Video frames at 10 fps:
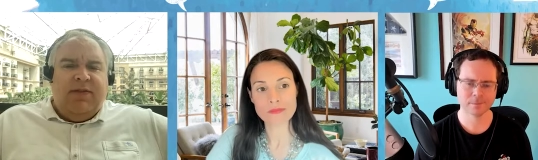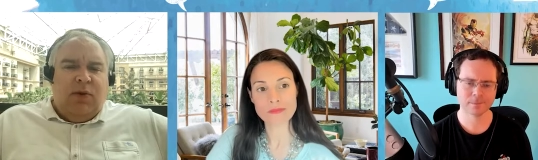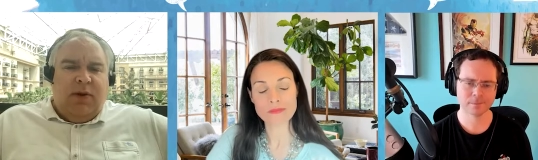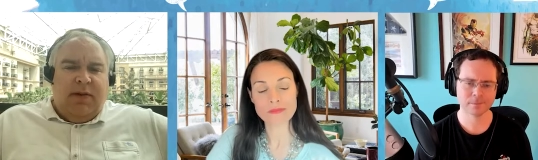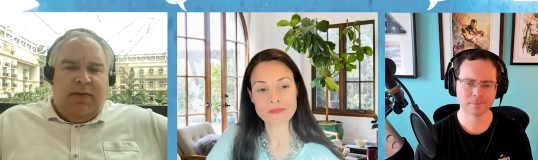Speaker 1: the
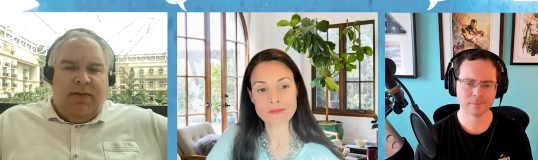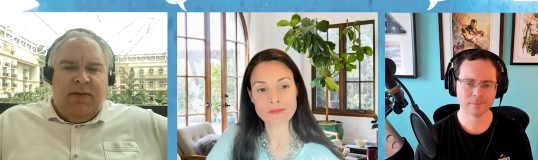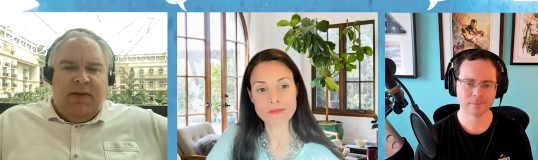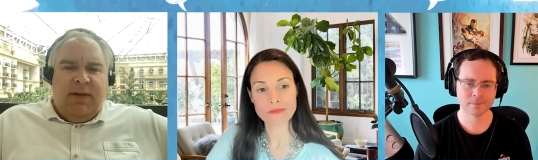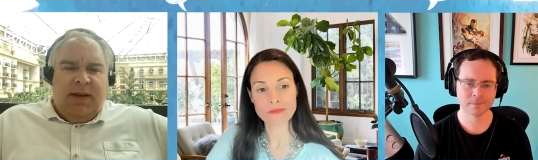sort of
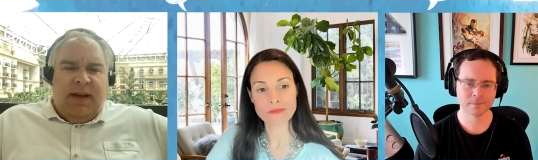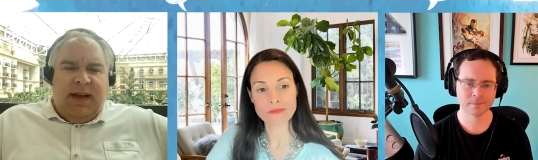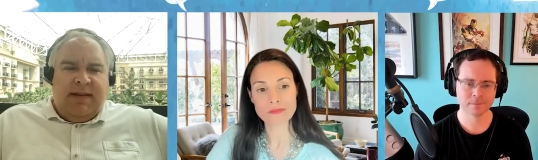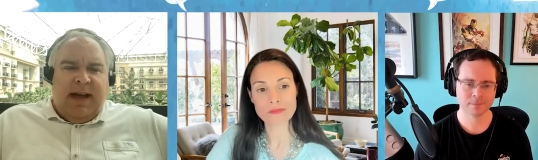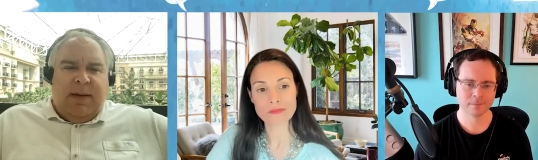
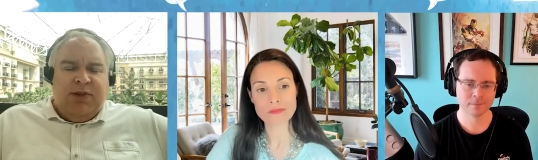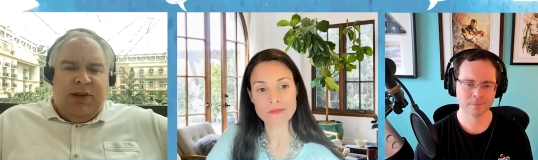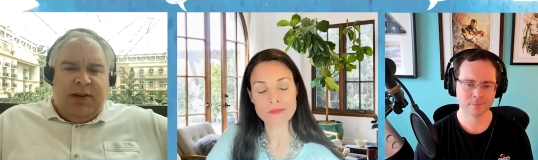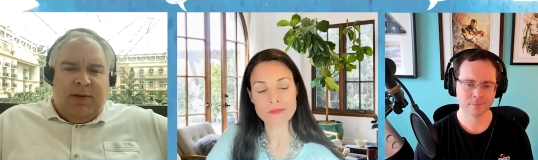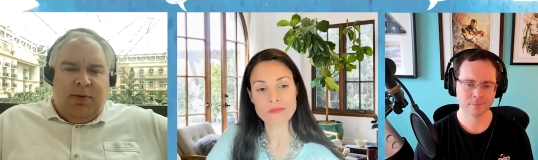
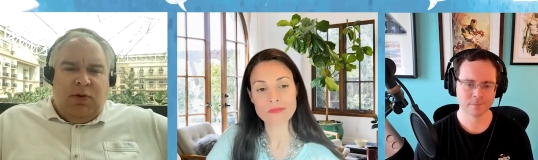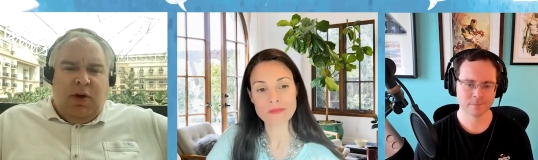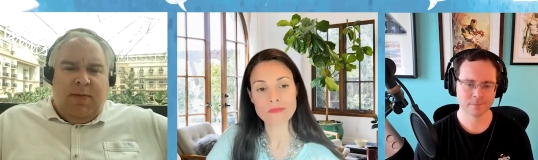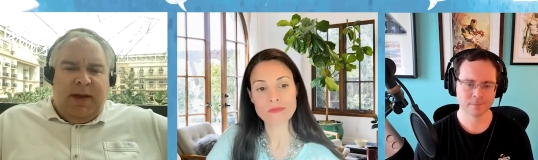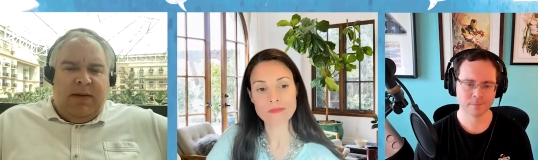adoption
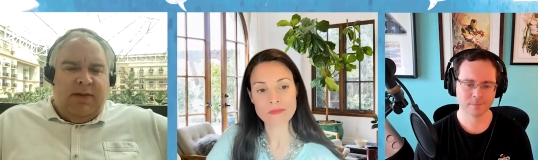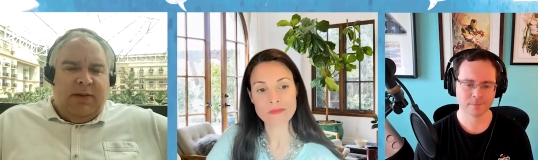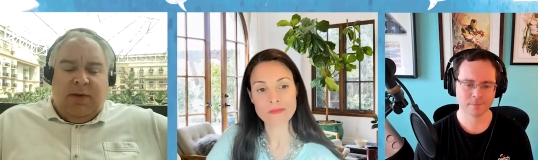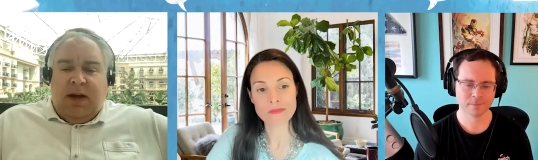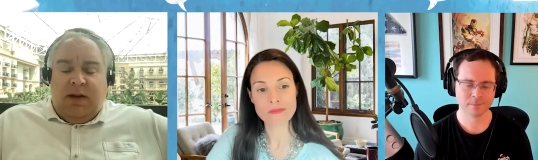deployment
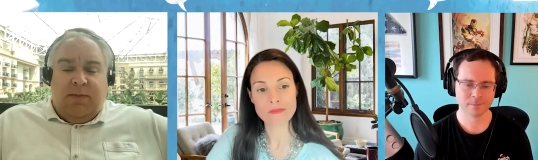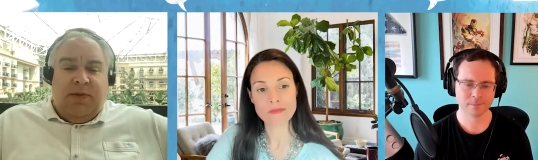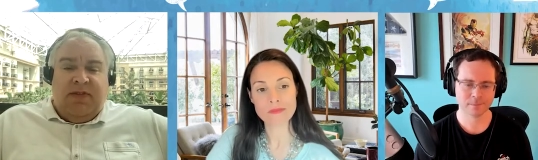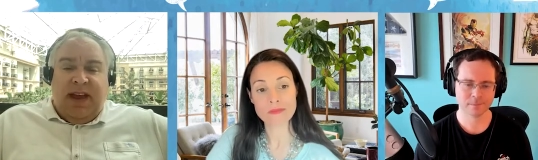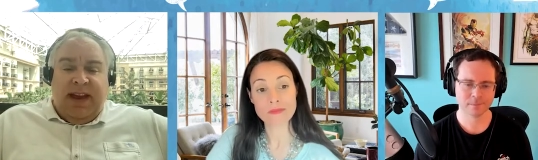to
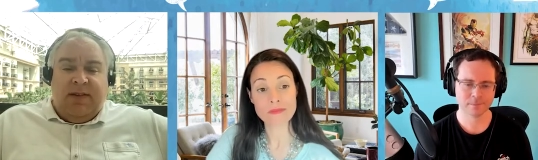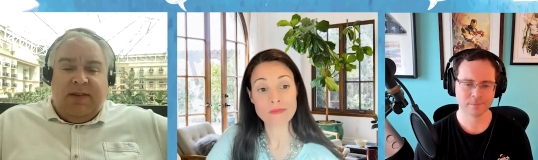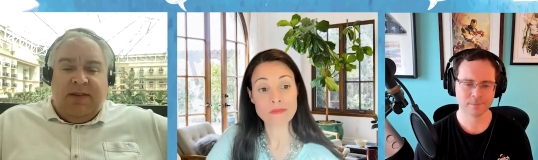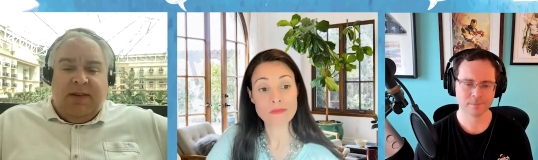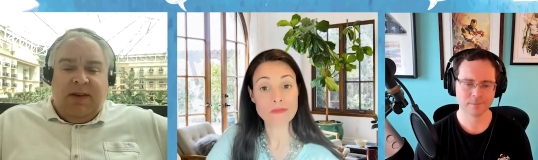100%
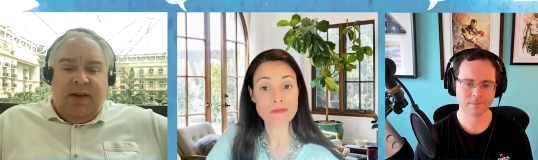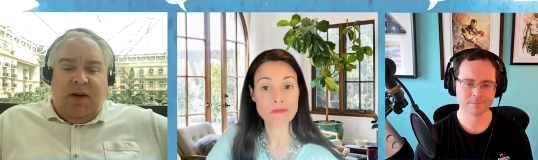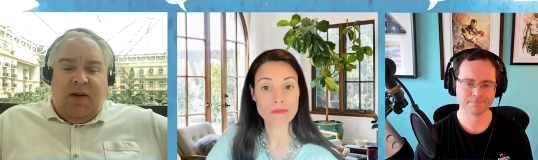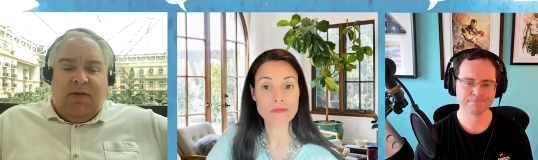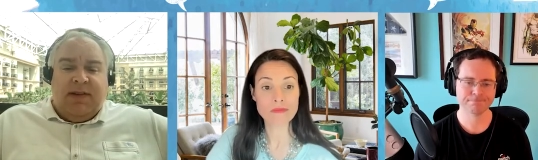
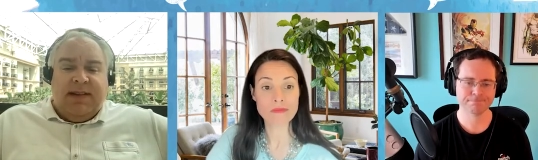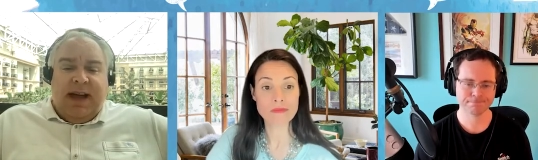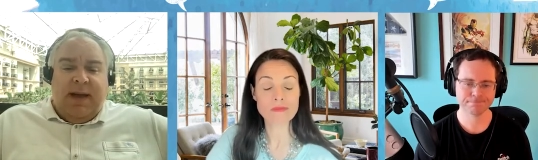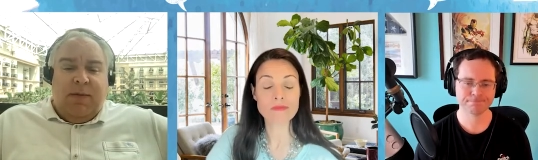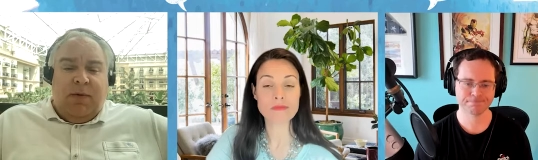over
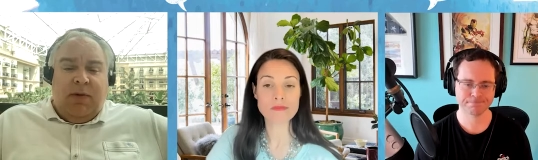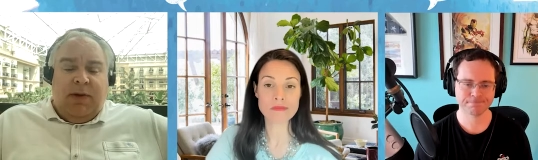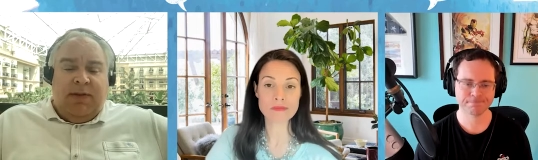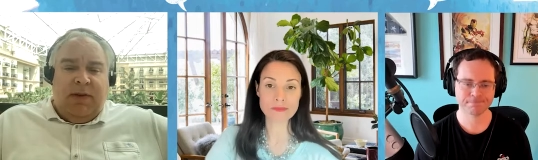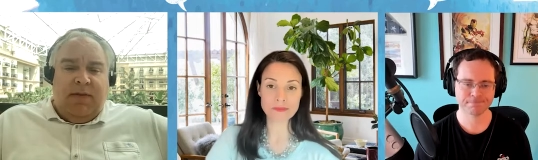time? What,
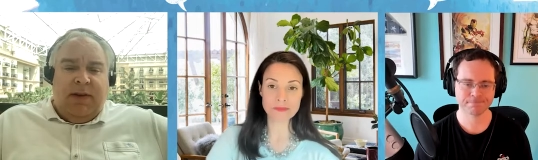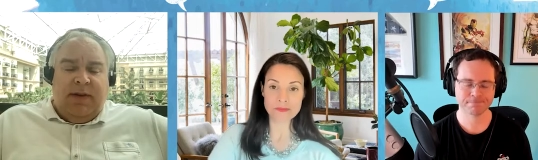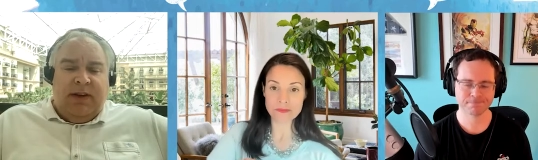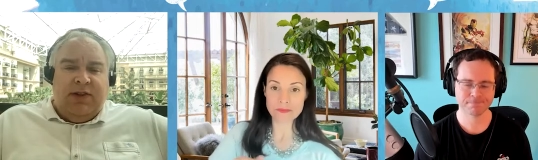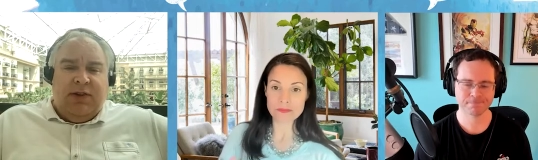what sort of
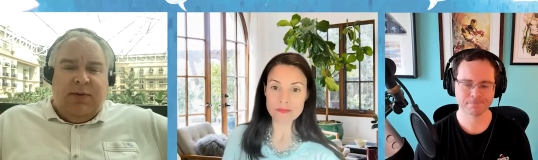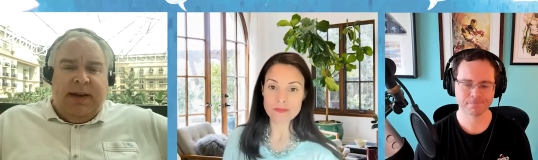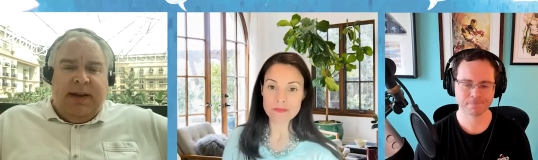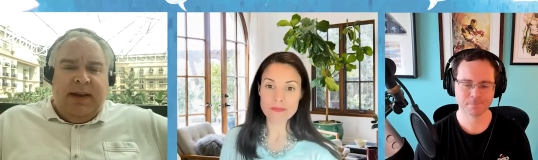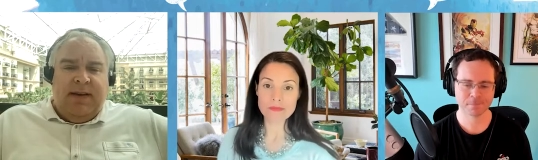innovation do
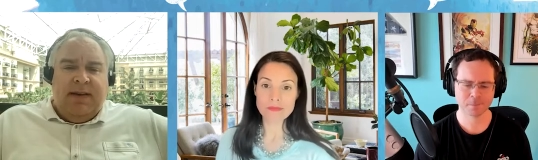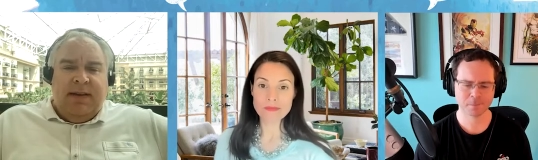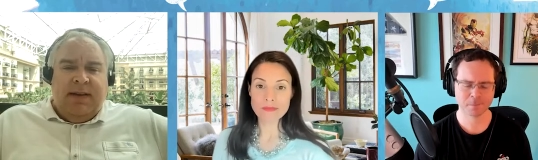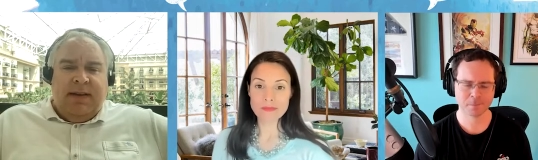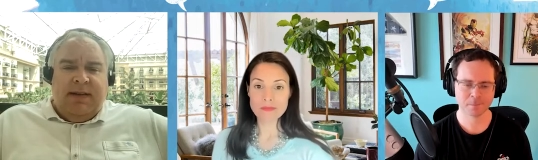we need
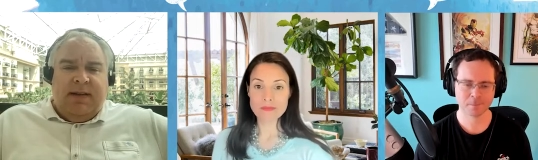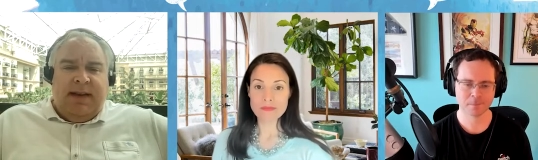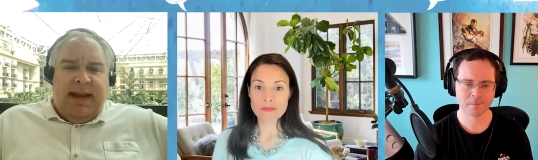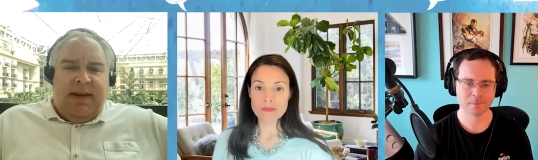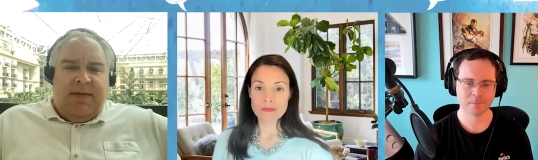to
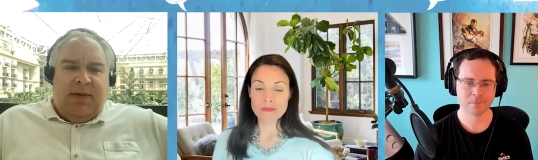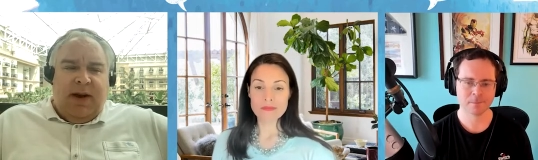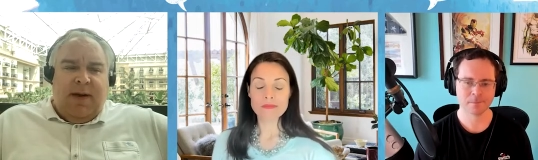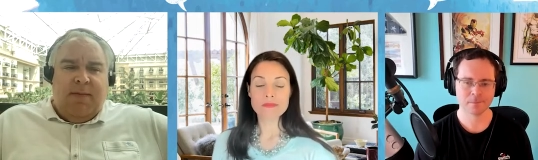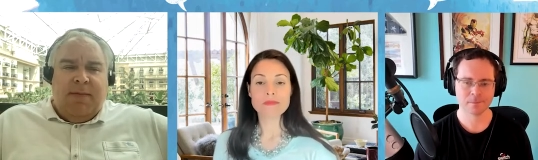take it
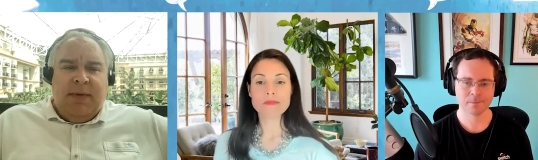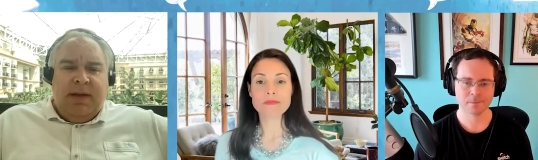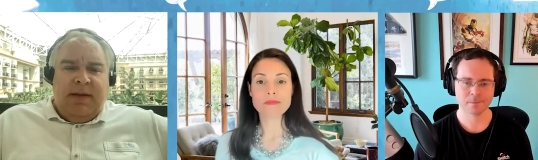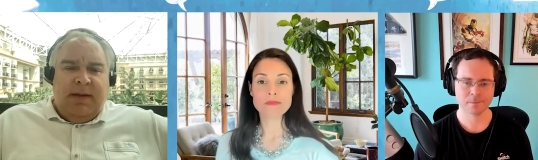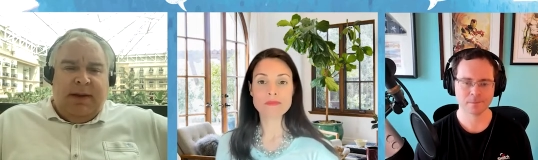from
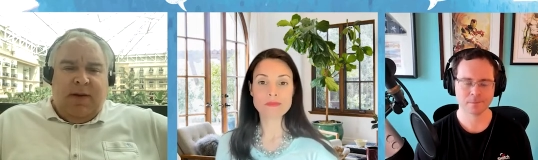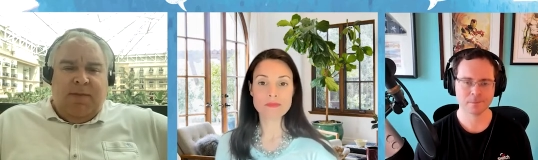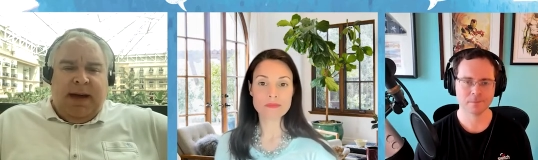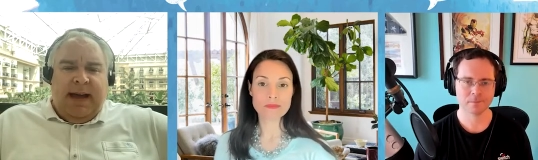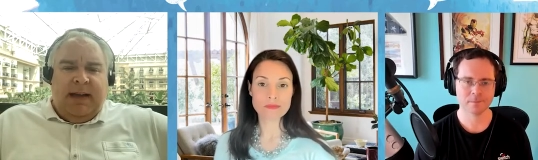you know
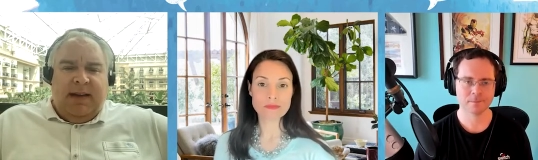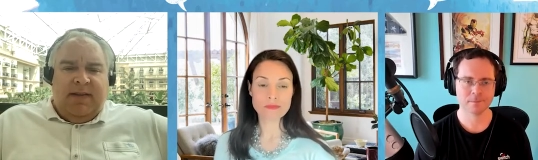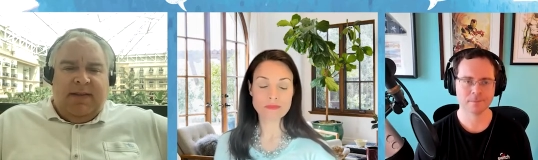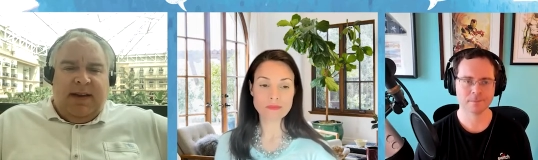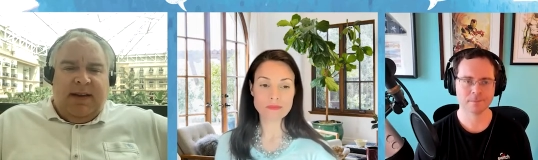
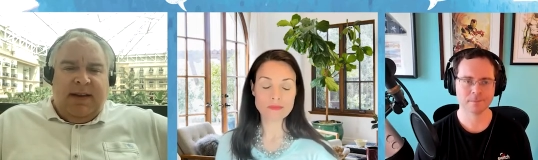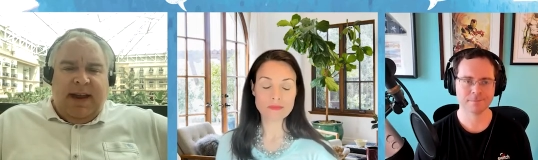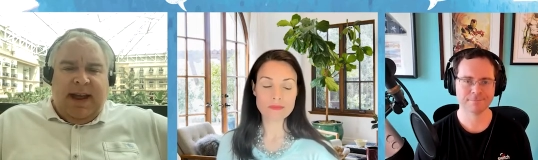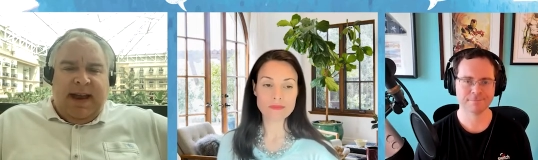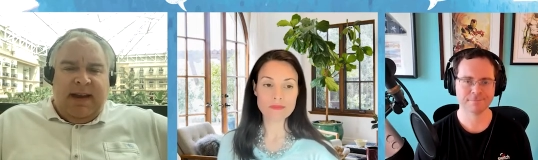pilots and
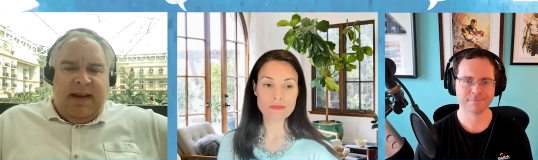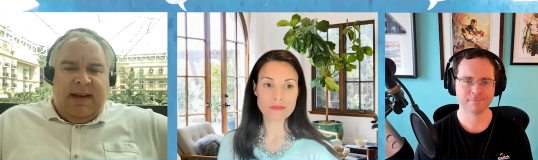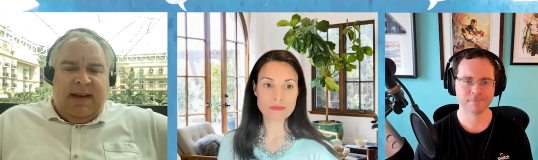and